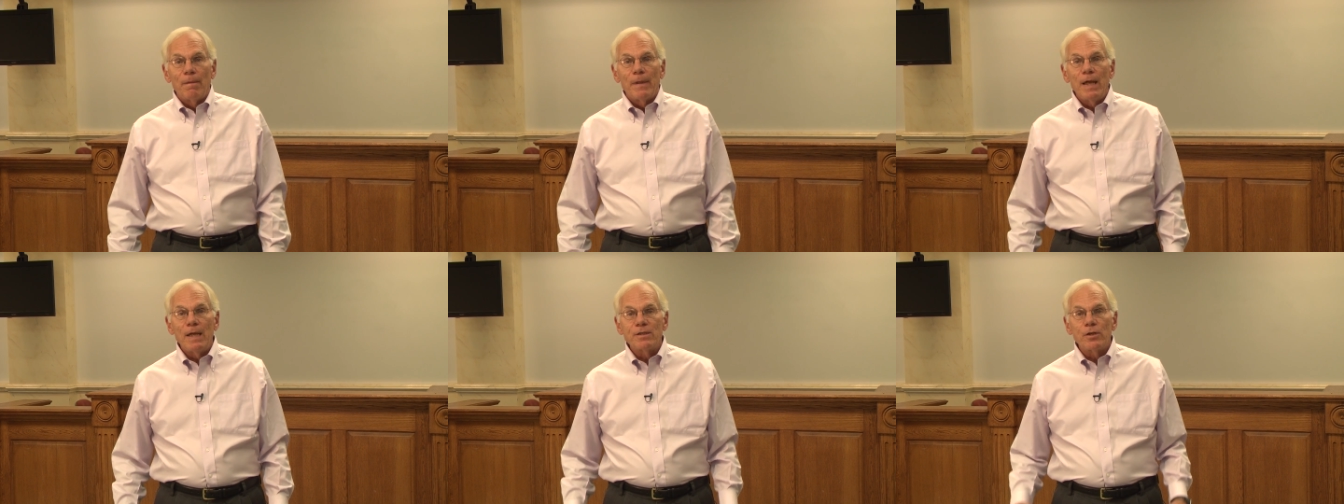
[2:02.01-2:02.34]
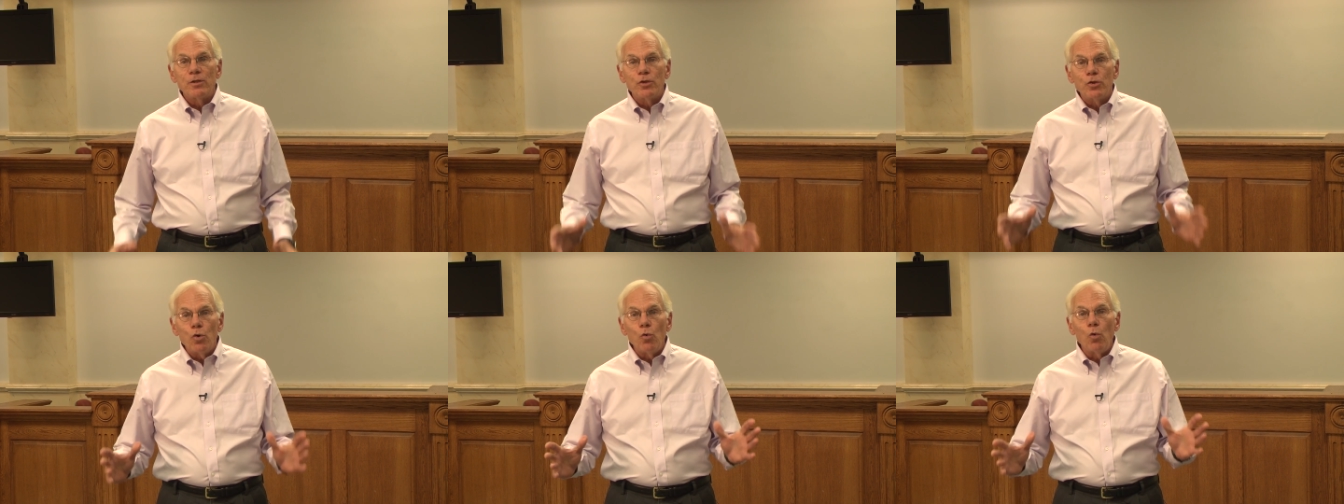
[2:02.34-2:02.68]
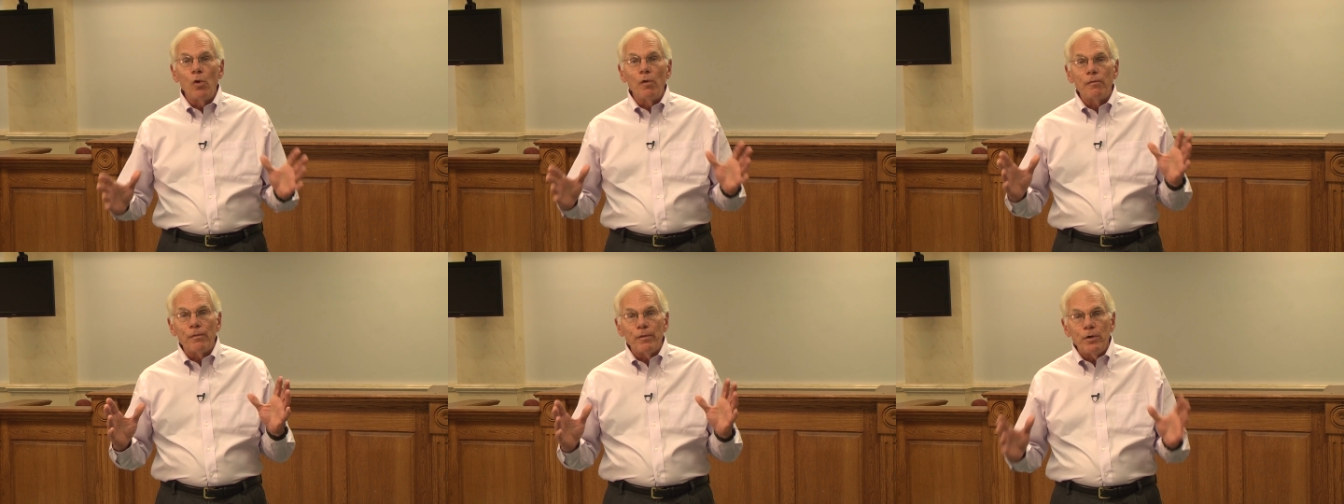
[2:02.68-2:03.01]
It's a
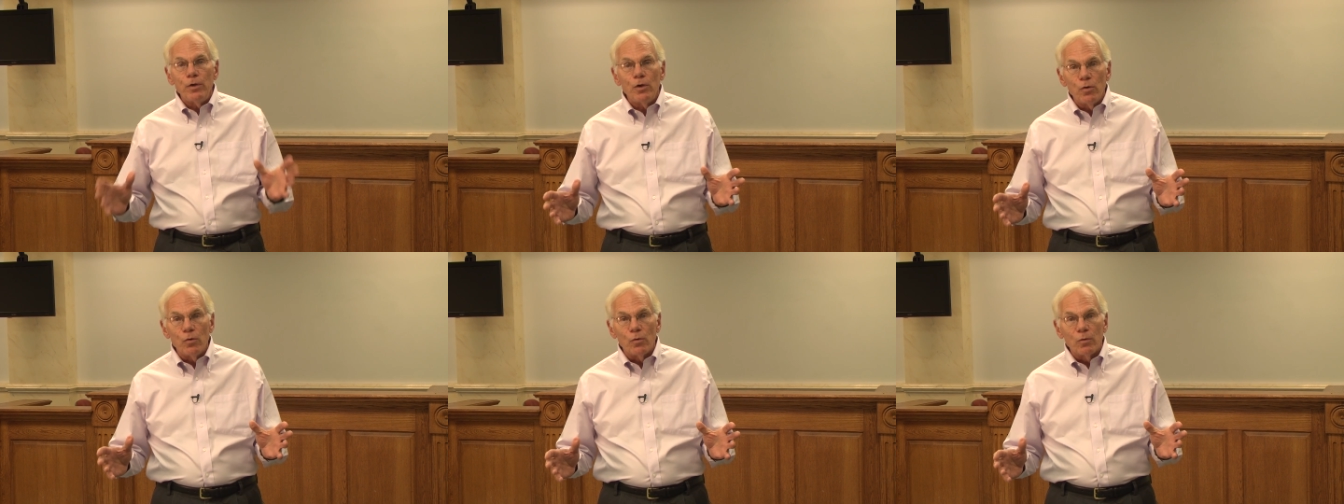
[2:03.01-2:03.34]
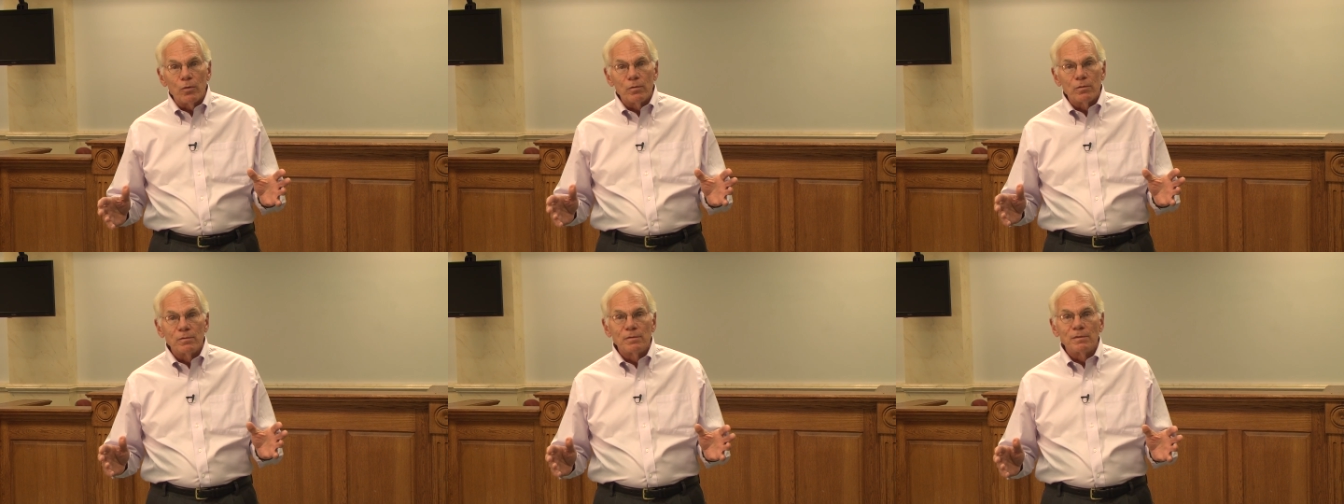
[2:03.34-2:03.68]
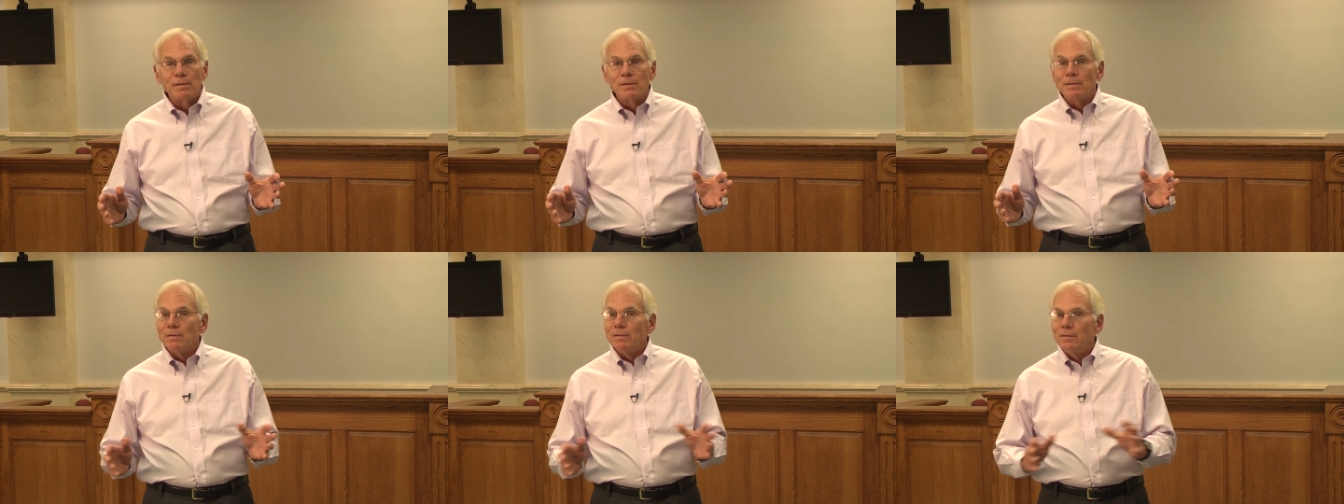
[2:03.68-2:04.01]
tool for you.
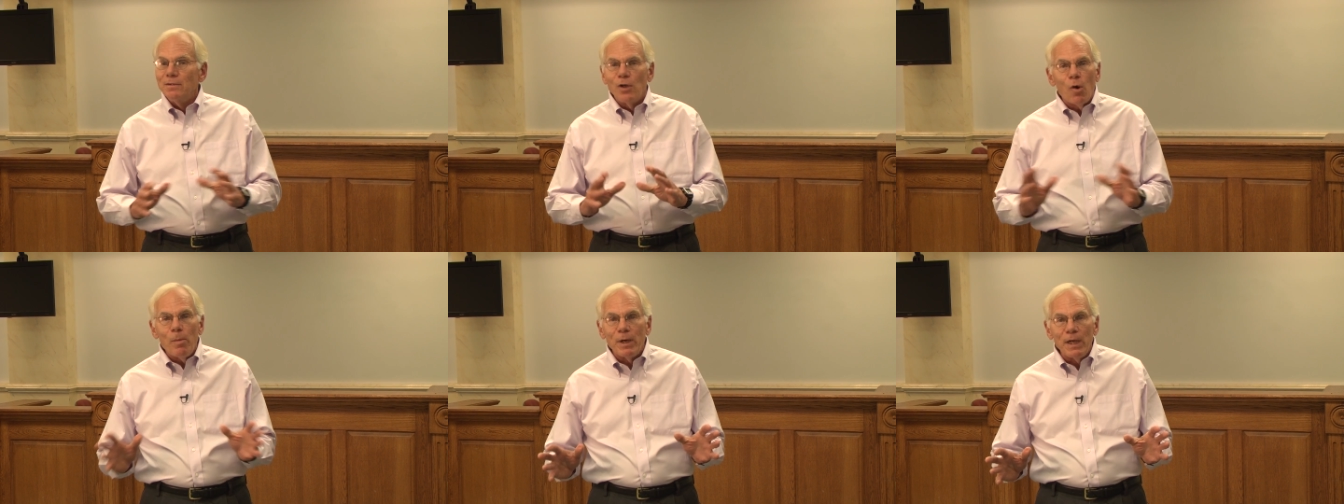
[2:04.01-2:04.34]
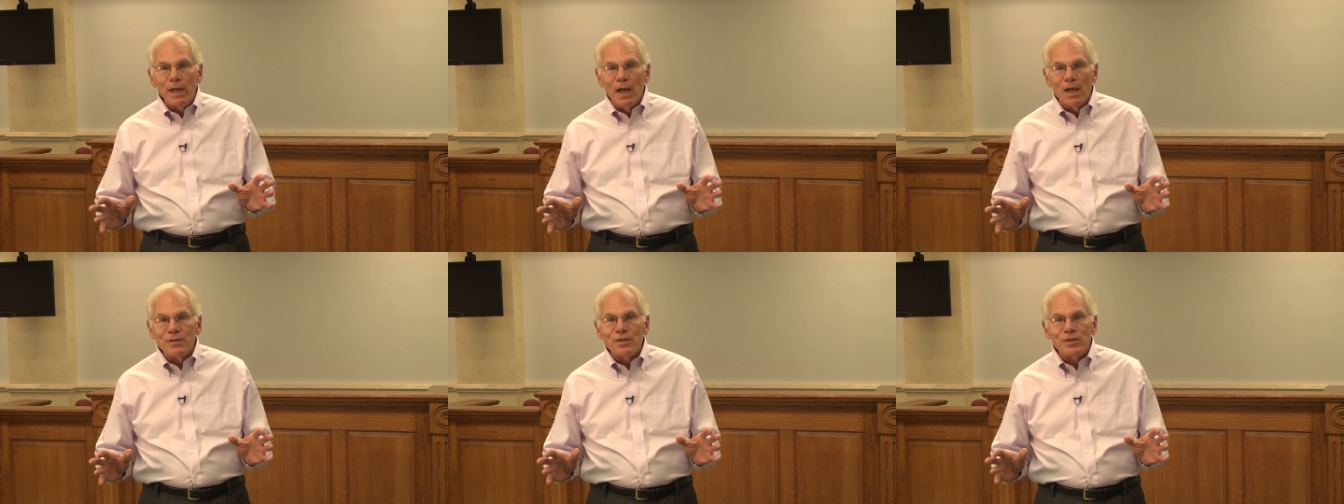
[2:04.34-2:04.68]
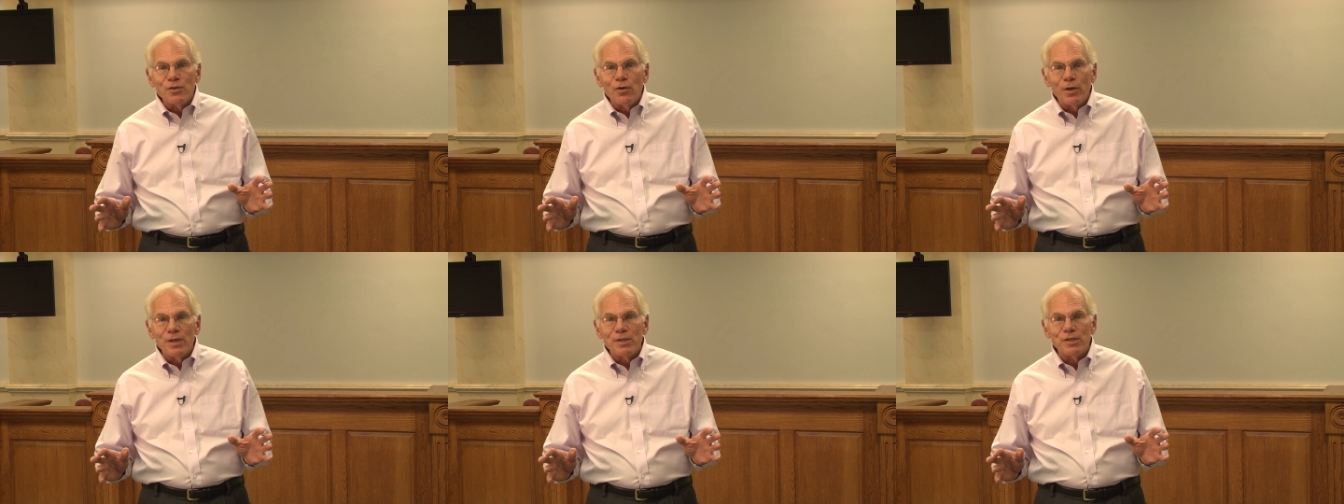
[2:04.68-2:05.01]
Nobody else is
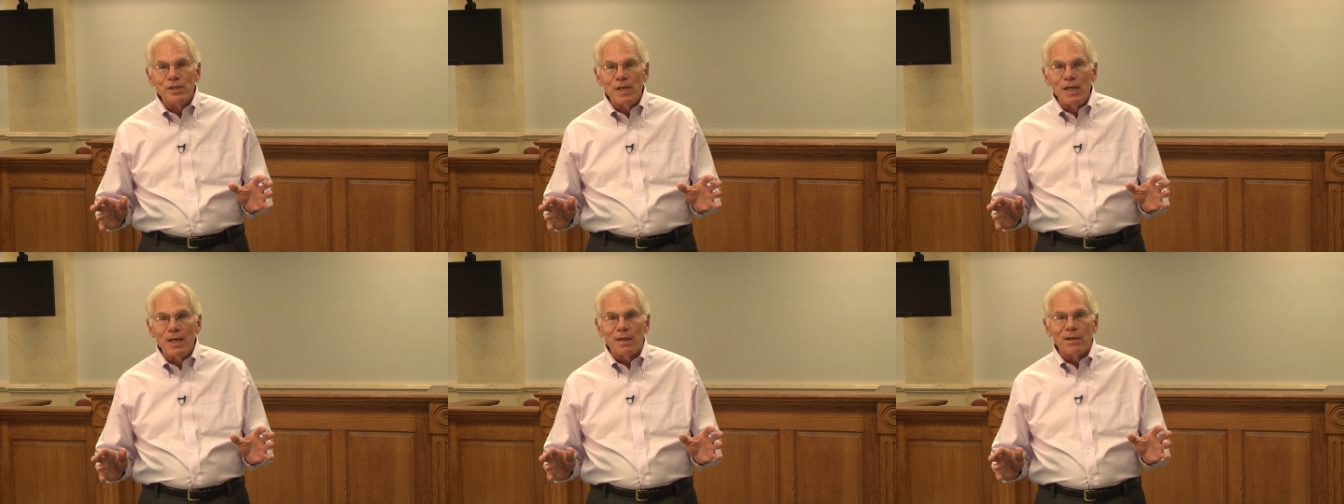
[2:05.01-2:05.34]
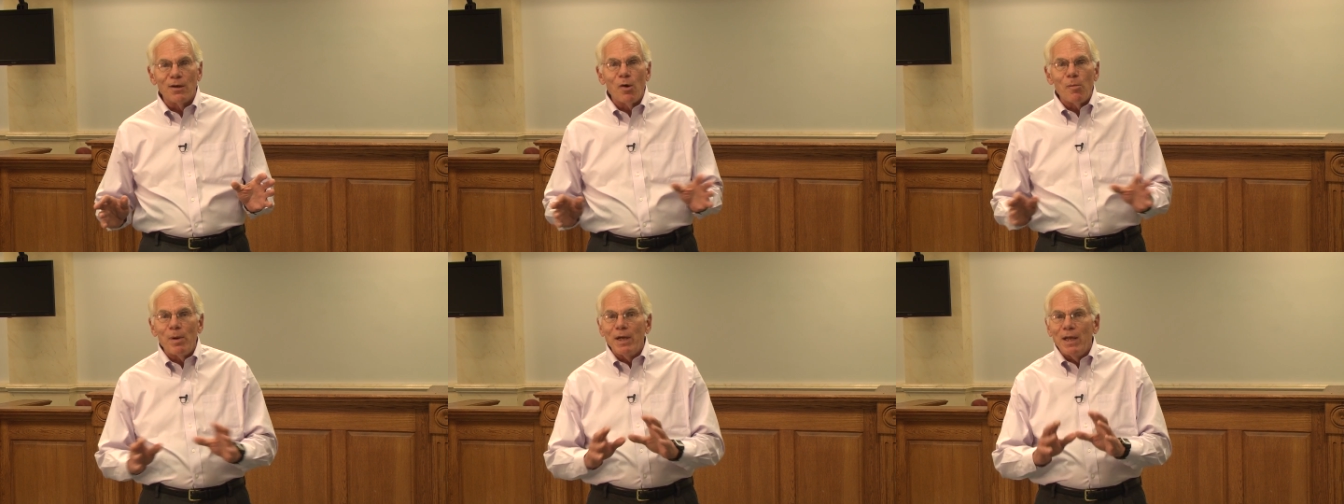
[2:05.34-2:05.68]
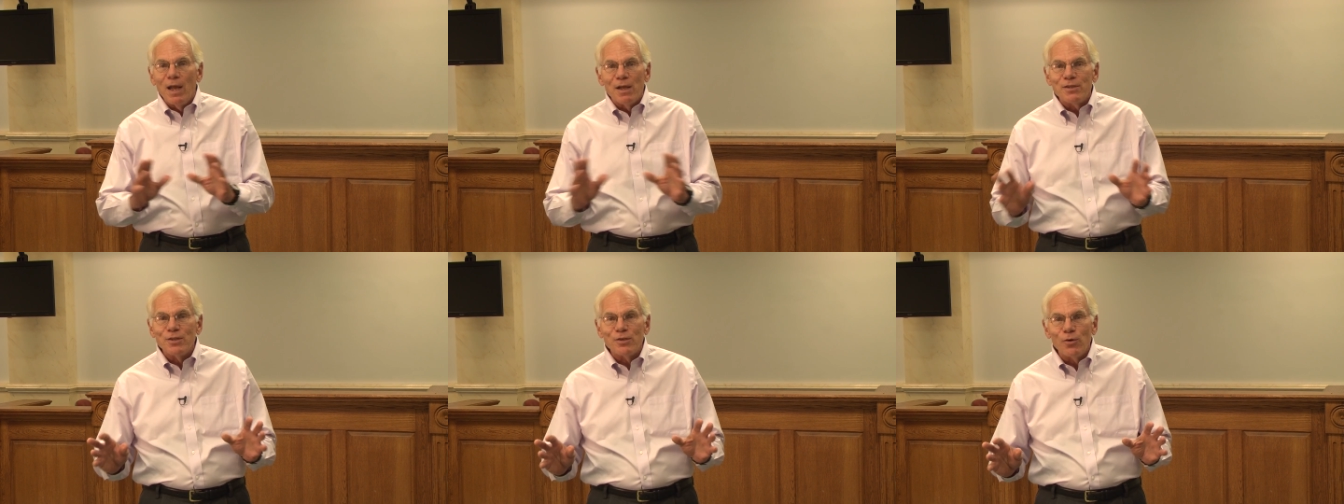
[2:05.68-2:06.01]
going to see it. Nobody
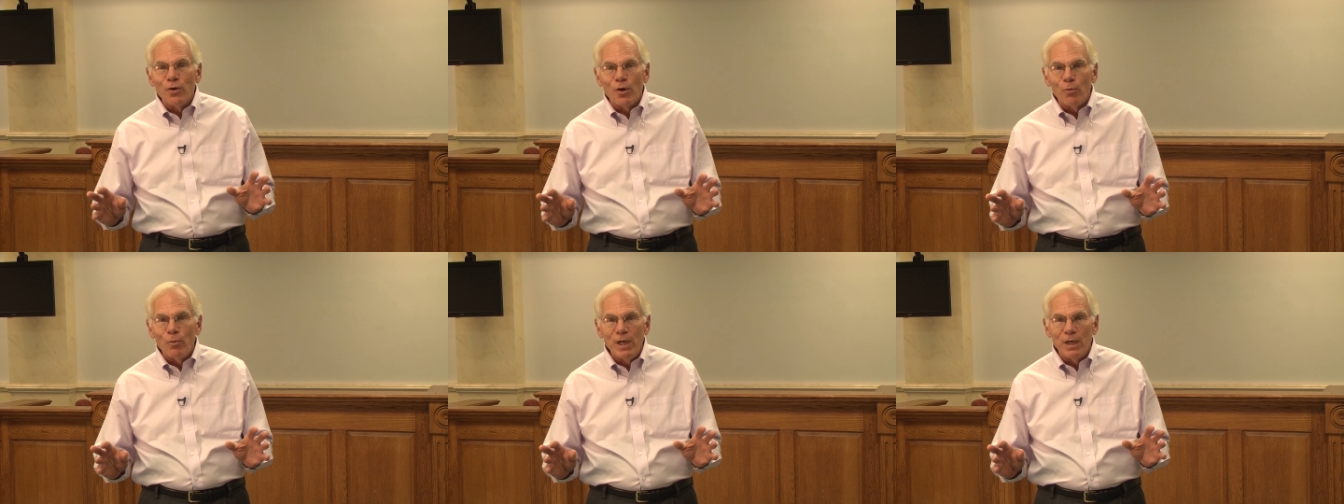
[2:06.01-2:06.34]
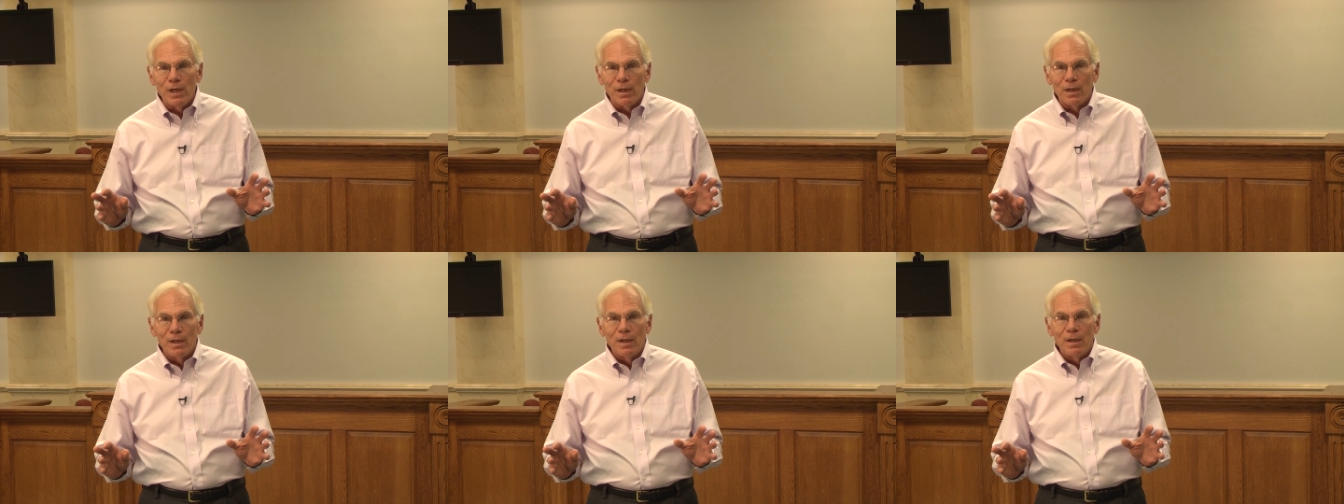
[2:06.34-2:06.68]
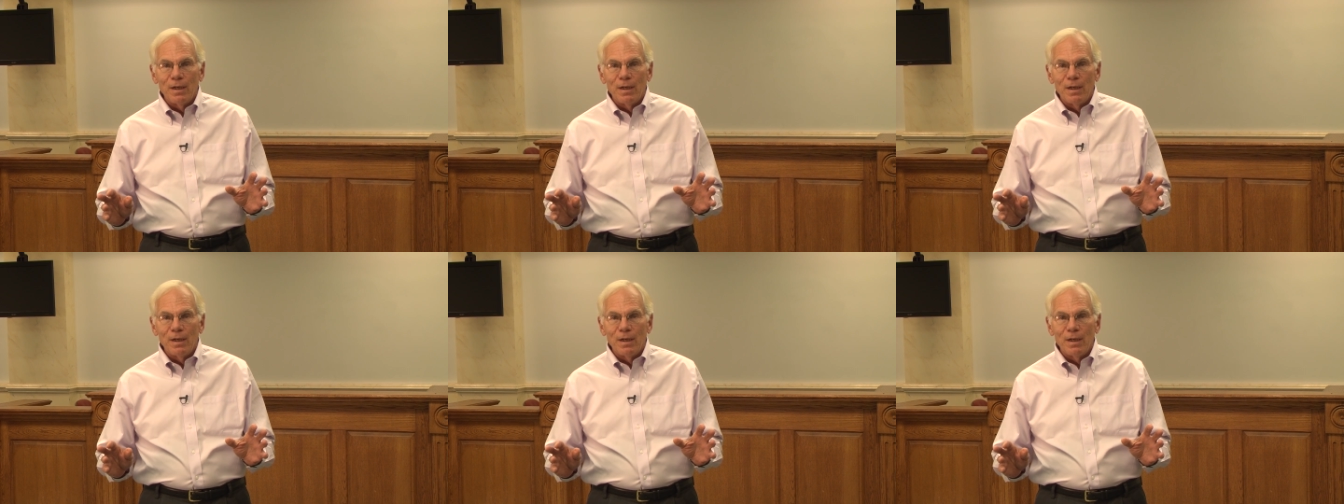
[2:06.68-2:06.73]
else is going to read it.